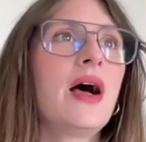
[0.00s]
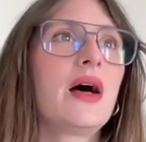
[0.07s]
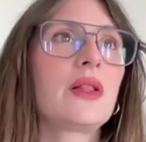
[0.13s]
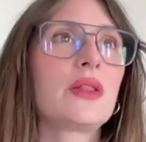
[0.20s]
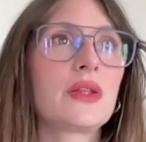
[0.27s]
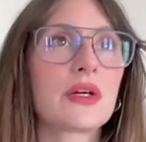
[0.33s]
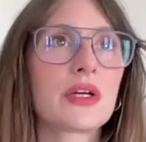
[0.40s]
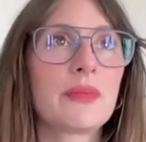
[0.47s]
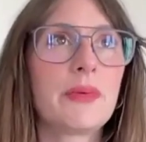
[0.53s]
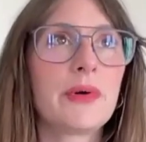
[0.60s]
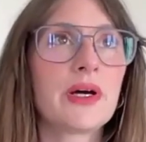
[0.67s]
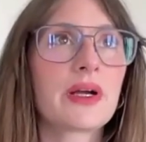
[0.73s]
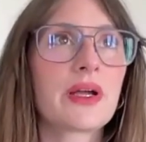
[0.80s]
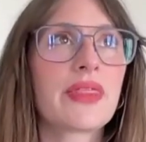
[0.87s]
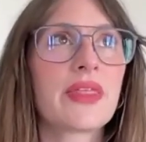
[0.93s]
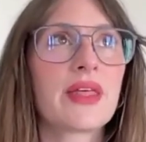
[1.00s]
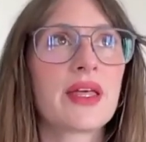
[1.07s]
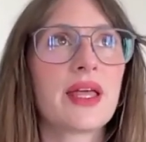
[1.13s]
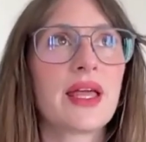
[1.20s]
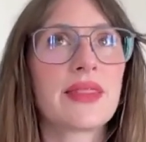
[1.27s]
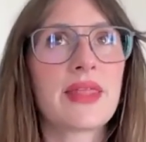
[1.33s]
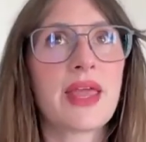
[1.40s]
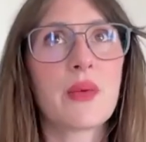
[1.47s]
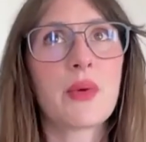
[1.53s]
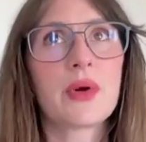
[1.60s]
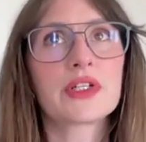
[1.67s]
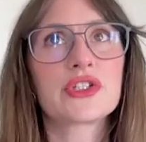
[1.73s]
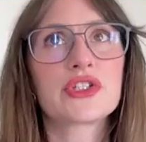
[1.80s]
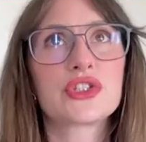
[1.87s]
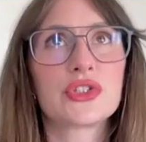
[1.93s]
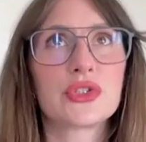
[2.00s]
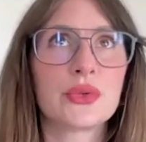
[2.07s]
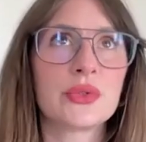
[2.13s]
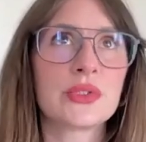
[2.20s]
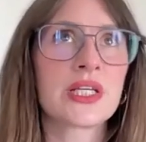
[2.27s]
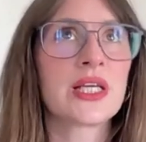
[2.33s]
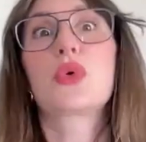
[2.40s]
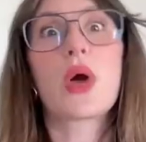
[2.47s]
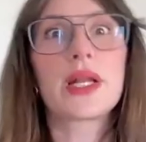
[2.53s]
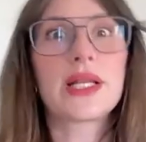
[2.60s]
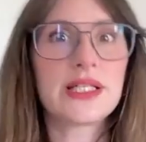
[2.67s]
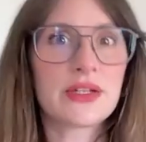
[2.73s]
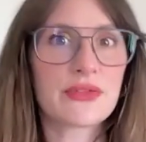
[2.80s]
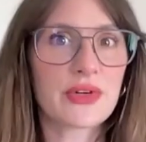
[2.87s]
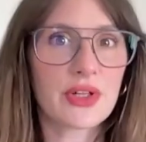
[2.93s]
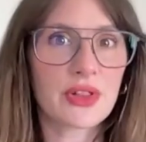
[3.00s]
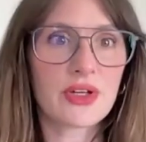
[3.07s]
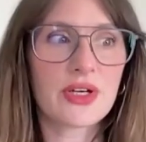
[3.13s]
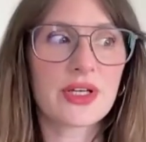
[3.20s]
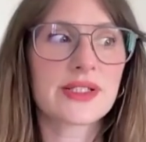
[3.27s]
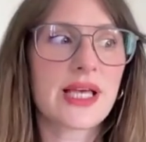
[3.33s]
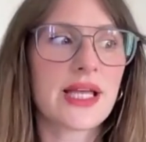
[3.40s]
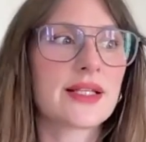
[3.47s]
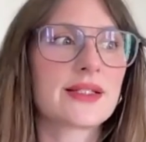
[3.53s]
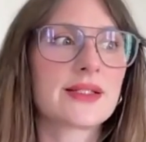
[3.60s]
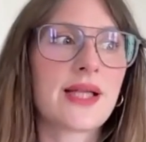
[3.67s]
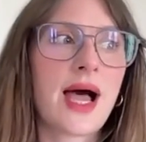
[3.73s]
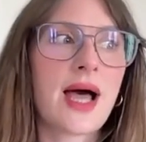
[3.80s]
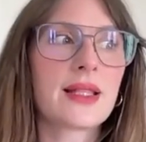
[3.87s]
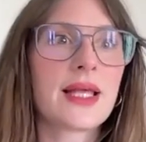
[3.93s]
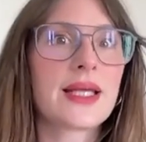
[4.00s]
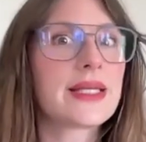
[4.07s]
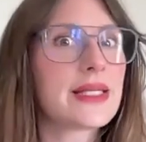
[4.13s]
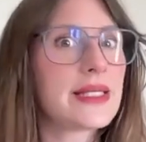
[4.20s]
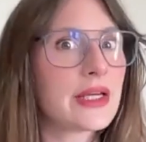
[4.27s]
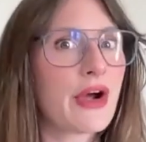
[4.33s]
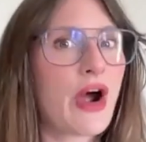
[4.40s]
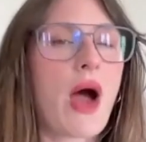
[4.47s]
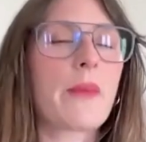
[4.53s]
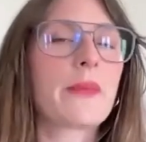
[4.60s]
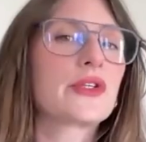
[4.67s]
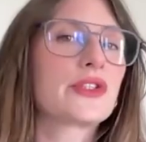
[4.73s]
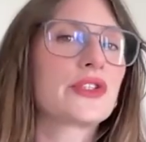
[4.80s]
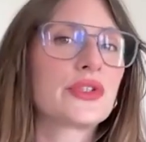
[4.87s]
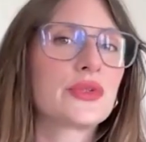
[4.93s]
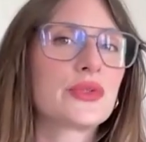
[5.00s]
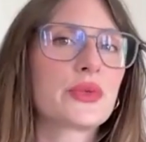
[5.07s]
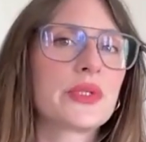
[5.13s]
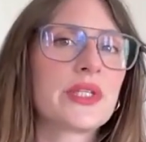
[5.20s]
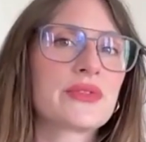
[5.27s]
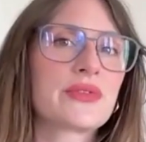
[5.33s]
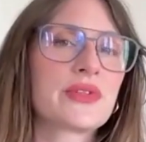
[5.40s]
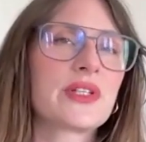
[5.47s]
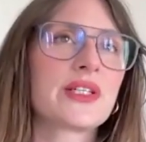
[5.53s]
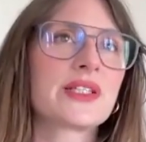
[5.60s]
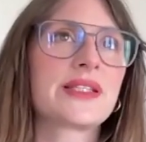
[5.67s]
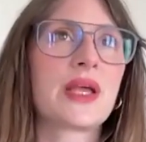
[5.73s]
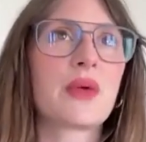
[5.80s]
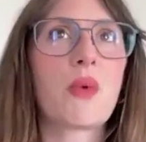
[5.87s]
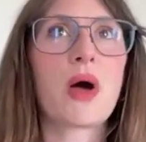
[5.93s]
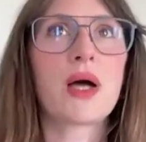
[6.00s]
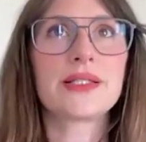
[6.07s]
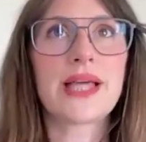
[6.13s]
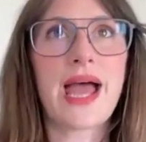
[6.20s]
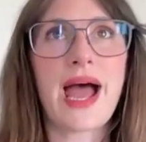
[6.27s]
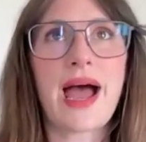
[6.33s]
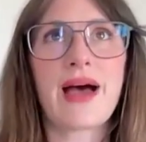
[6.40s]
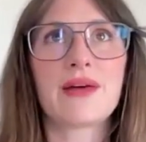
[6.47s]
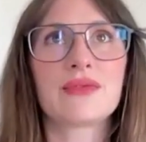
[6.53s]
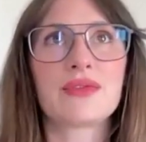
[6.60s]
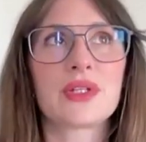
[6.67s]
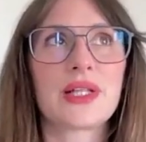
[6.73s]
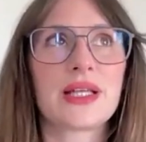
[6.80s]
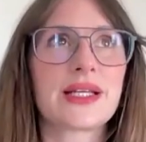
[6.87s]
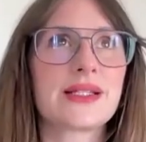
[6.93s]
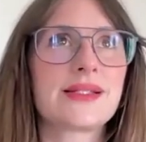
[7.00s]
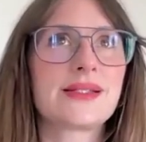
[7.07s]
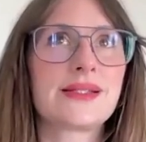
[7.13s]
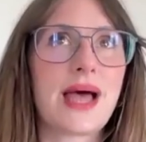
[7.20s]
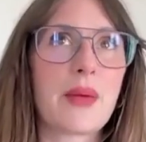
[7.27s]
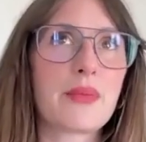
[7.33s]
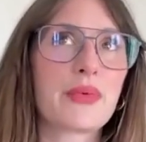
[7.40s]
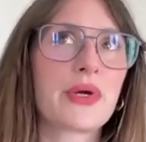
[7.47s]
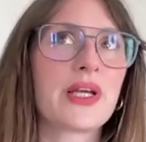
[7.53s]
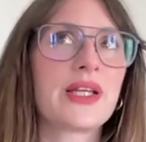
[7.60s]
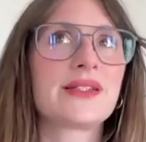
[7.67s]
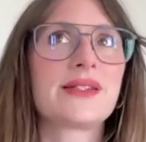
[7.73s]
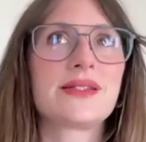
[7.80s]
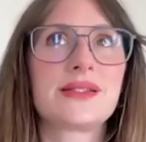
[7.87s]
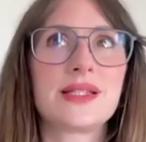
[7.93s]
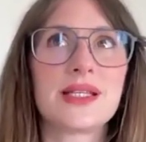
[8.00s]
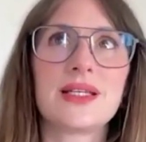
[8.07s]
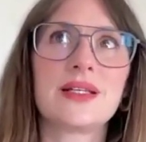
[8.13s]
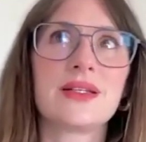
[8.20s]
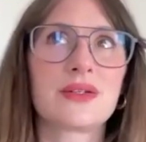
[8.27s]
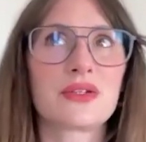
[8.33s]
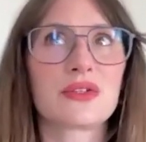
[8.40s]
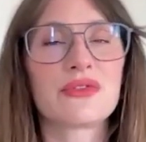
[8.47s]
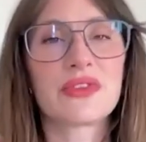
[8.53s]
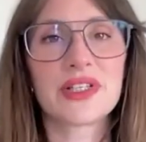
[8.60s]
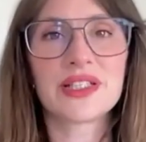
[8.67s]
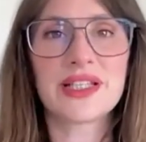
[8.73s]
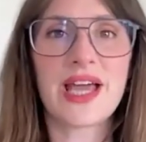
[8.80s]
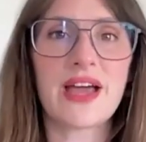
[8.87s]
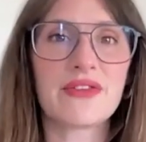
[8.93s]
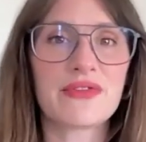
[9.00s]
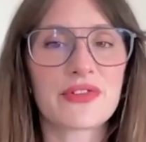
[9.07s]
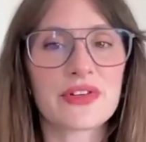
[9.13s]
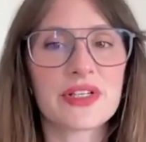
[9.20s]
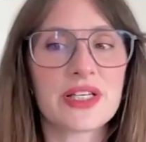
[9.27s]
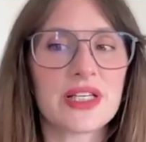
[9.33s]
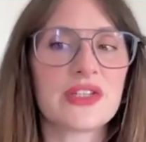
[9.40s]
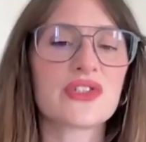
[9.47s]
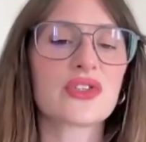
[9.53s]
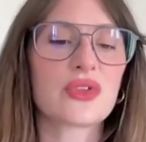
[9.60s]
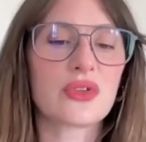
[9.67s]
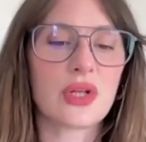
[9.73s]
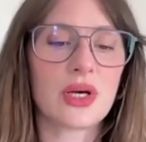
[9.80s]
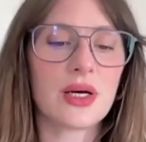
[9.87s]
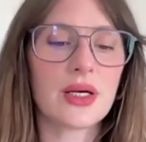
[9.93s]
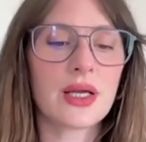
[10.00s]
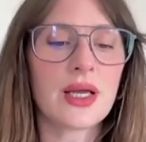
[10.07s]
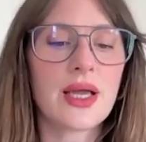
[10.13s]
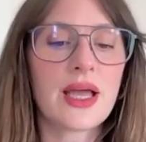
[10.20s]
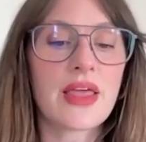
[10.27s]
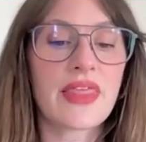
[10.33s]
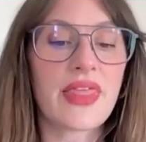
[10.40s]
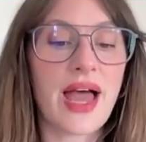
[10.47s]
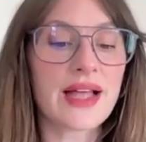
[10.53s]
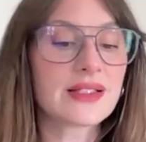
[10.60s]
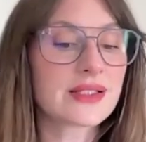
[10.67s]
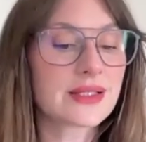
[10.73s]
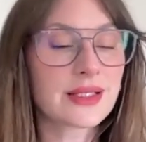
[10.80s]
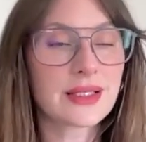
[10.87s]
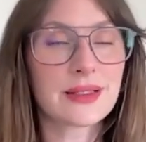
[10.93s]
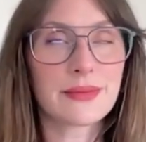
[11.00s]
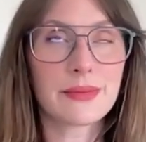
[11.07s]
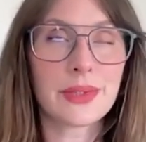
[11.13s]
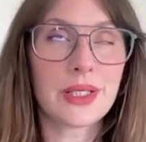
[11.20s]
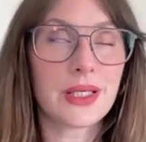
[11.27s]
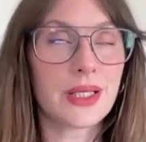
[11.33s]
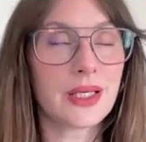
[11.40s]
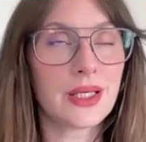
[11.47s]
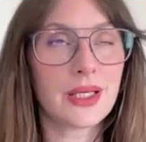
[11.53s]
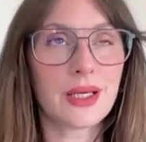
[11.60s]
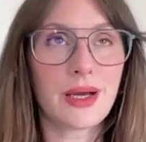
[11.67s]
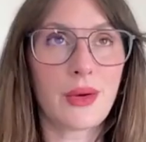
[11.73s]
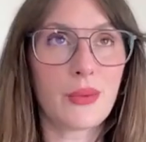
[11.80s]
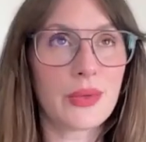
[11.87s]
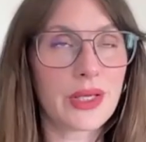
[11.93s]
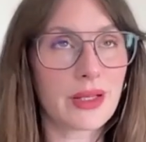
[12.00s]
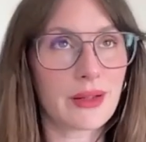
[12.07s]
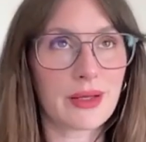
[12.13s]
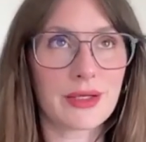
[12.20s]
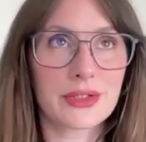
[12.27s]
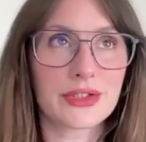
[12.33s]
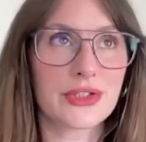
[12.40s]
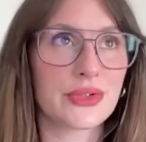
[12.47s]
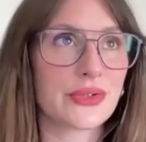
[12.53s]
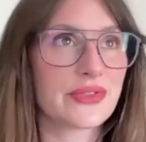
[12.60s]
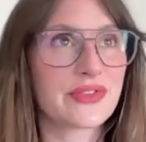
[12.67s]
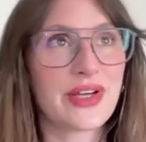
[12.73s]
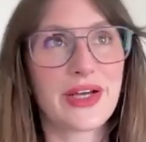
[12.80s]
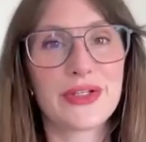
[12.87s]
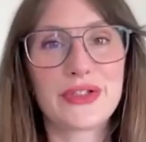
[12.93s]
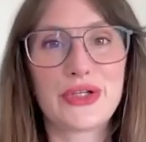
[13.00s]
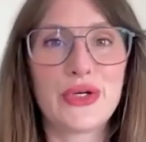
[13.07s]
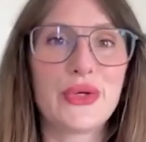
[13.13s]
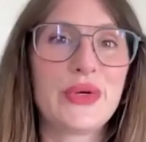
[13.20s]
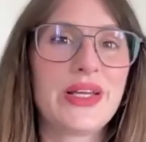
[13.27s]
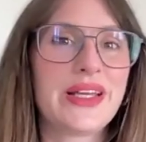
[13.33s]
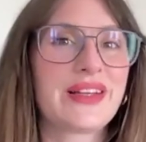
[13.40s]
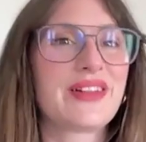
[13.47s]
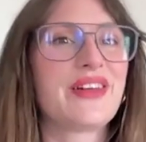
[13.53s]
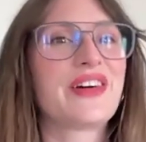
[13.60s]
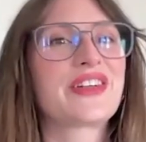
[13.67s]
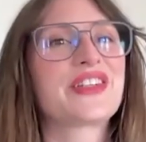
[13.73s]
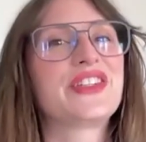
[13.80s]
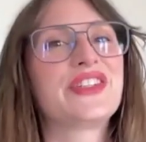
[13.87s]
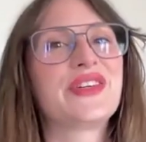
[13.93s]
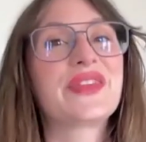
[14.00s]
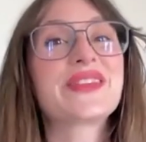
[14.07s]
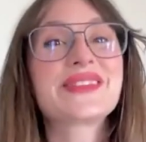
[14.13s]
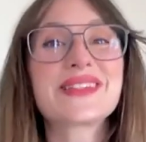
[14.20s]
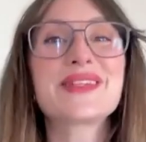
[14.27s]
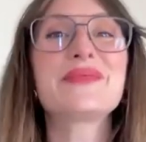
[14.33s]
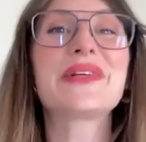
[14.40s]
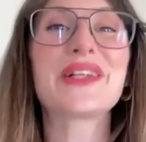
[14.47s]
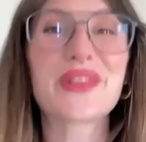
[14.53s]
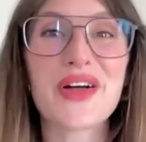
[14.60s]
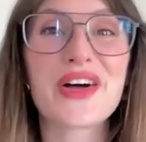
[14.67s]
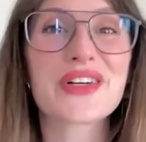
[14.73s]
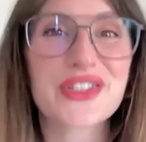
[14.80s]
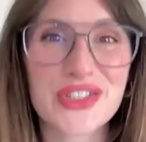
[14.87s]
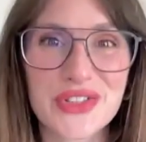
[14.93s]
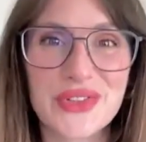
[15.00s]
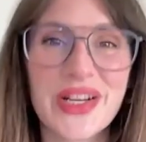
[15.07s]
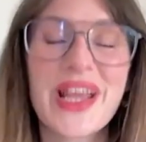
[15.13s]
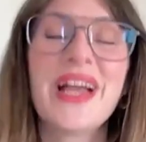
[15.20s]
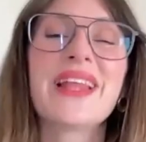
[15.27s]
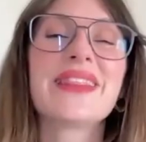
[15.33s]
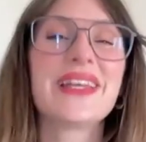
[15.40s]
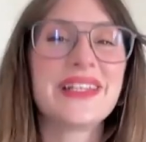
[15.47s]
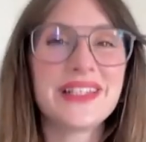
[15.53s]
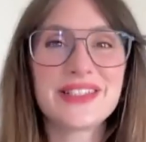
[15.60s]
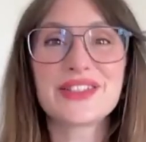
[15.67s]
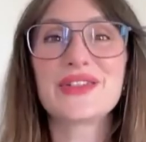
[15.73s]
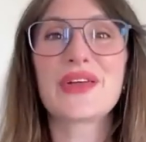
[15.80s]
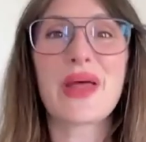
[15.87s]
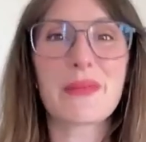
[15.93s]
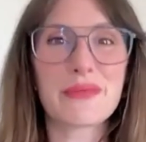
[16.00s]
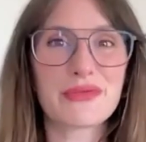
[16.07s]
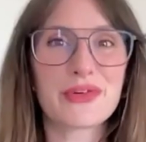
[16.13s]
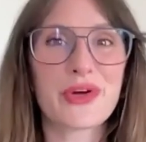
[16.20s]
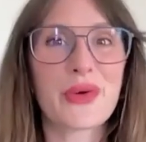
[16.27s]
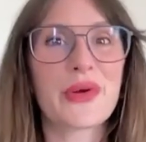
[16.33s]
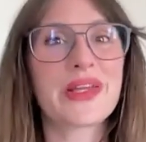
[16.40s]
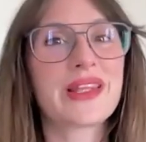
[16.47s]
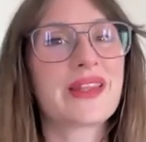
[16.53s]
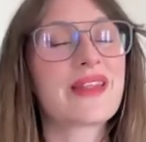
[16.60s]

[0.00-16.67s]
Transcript: a lookbook and they want to shoot 20 different looks, and it's not like e-commerce shoot 20 different looks, they want to have like a separate scene or vignette for each look. That's going to be a week-long shoot, if not a 2-week-long shoot. This is going to be a long shoot. They need to know that before going